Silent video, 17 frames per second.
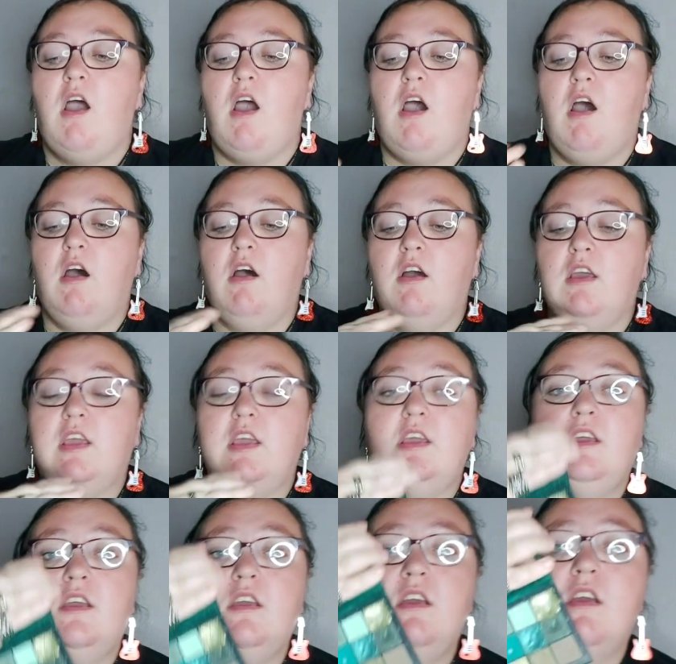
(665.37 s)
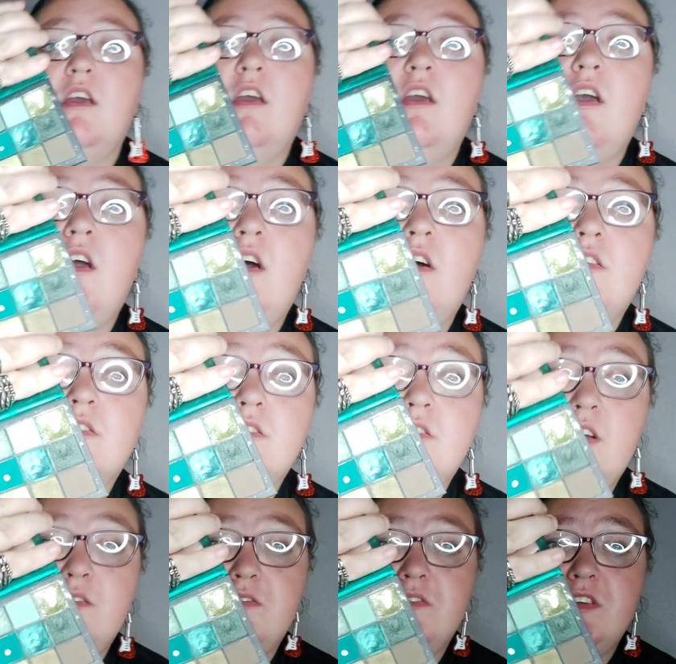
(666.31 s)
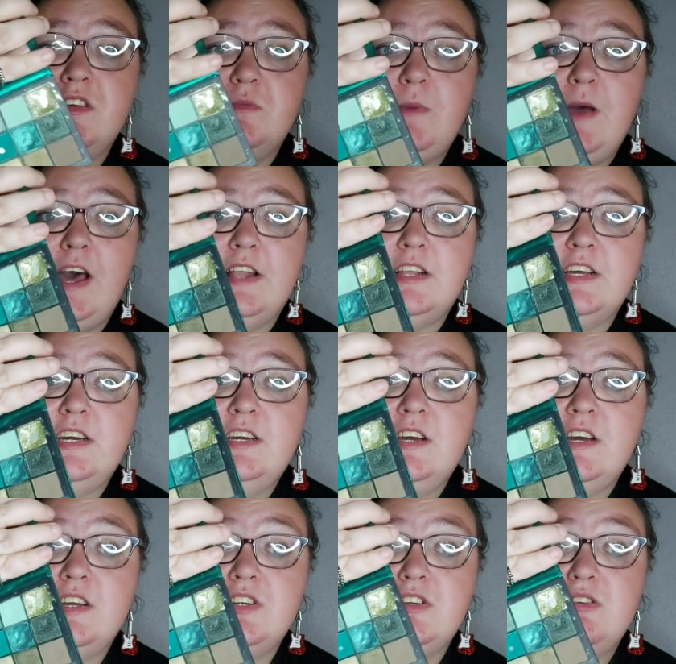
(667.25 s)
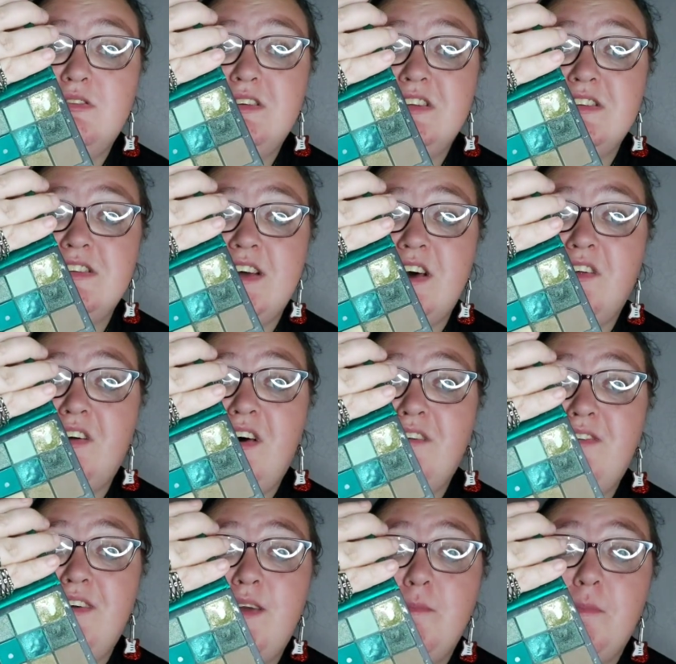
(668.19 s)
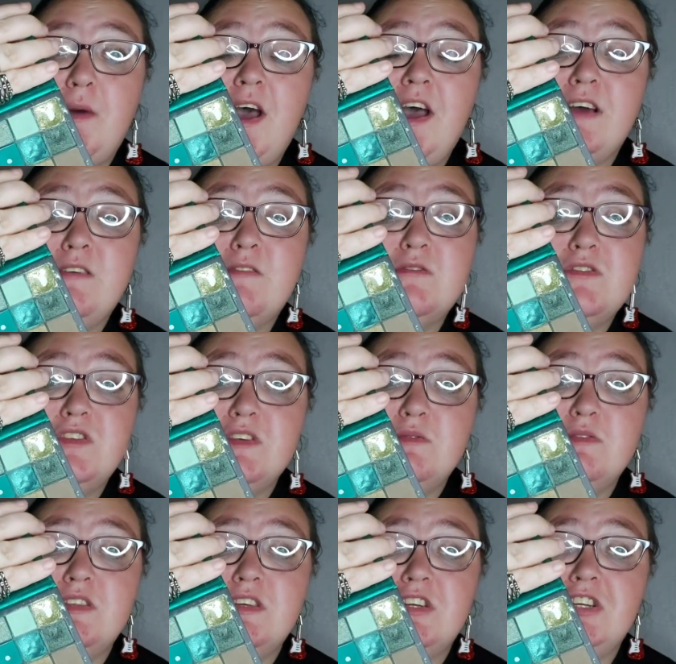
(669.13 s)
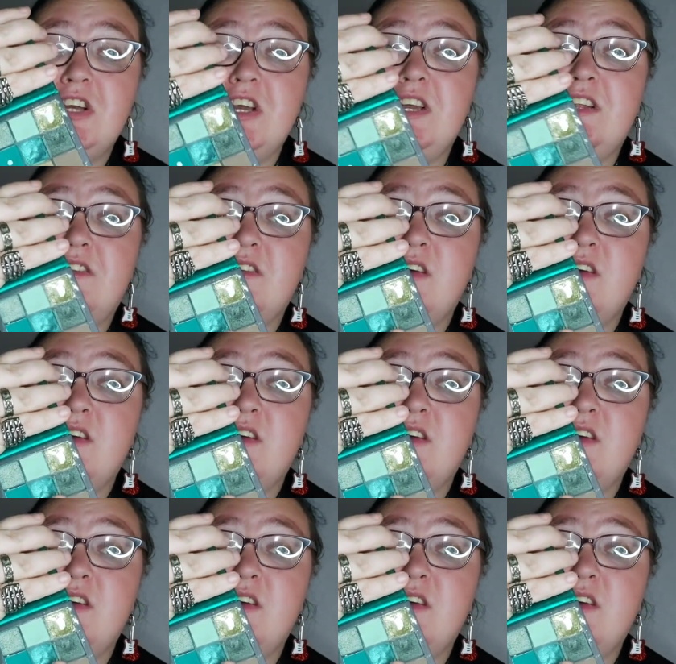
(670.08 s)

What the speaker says: I love this palette. As you can tell, I've hit pan on 2 of the shades.